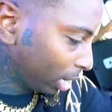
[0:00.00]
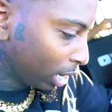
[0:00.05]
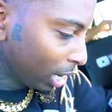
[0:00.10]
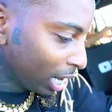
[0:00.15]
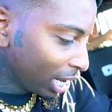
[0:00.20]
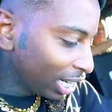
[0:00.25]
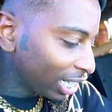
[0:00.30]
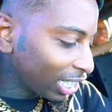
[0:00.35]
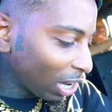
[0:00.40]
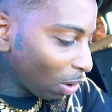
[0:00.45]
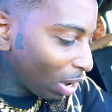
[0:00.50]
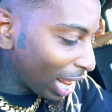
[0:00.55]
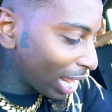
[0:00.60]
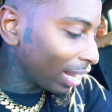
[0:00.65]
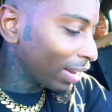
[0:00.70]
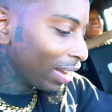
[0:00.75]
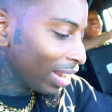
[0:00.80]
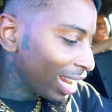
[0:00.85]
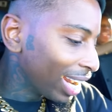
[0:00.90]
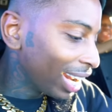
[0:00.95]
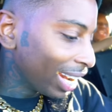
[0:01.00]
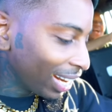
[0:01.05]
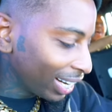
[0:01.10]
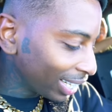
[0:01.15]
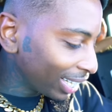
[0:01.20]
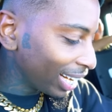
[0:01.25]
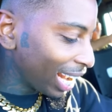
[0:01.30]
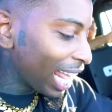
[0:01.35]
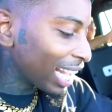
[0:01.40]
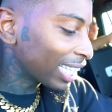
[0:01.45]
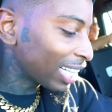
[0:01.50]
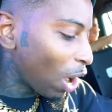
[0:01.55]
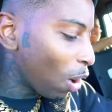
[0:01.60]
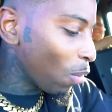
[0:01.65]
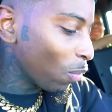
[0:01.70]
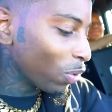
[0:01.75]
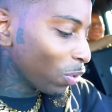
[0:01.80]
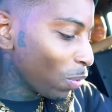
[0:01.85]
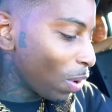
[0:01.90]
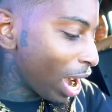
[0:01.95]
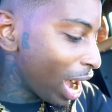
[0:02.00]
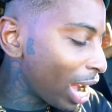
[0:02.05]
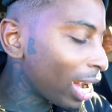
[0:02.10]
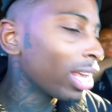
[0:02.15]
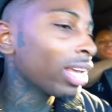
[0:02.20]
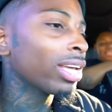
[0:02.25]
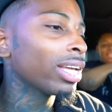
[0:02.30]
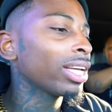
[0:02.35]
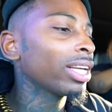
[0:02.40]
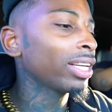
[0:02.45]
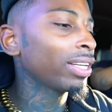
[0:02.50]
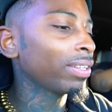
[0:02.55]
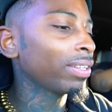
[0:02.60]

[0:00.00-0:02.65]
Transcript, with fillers: Back. We so good. Let's, yep. let's go. You ready? Yeah.